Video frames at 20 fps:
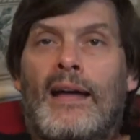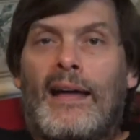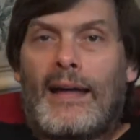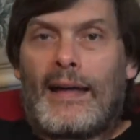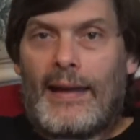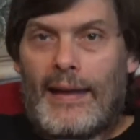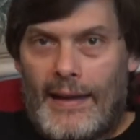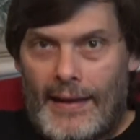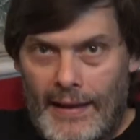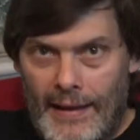
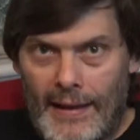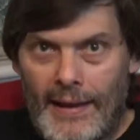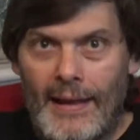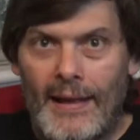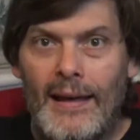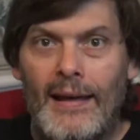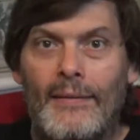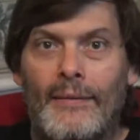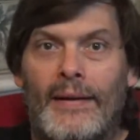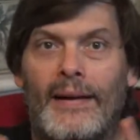
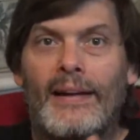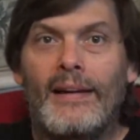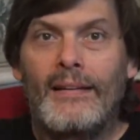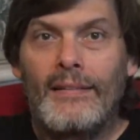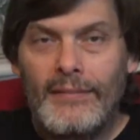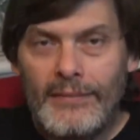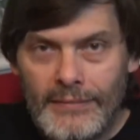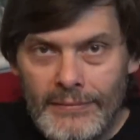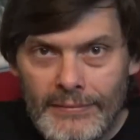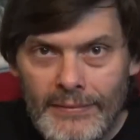yeah,
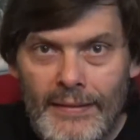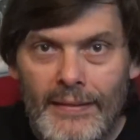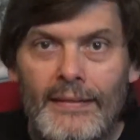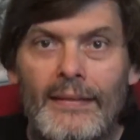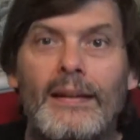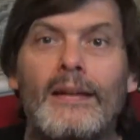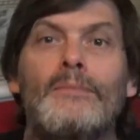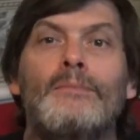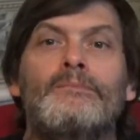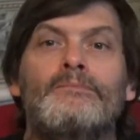well,
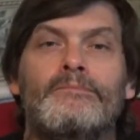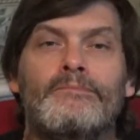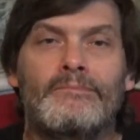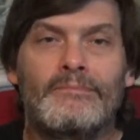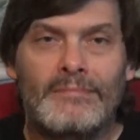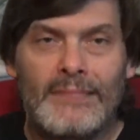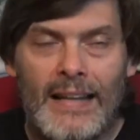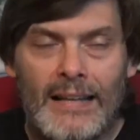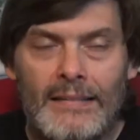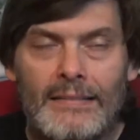yep,
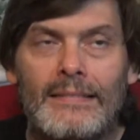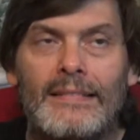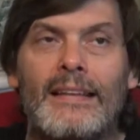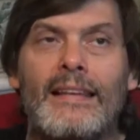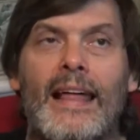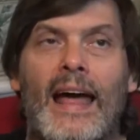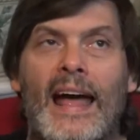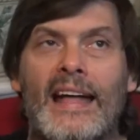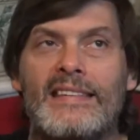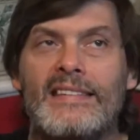
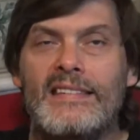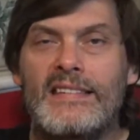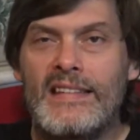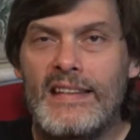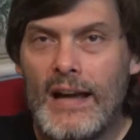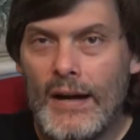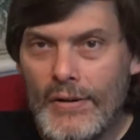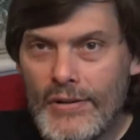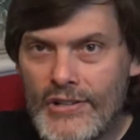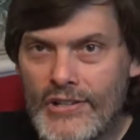that's
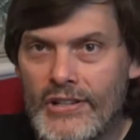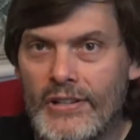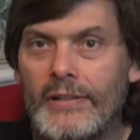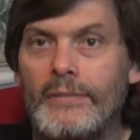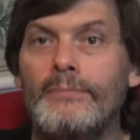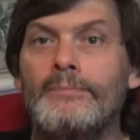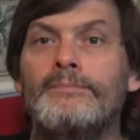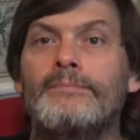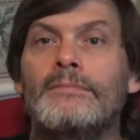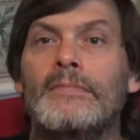the
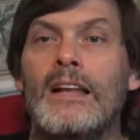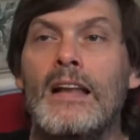ocean.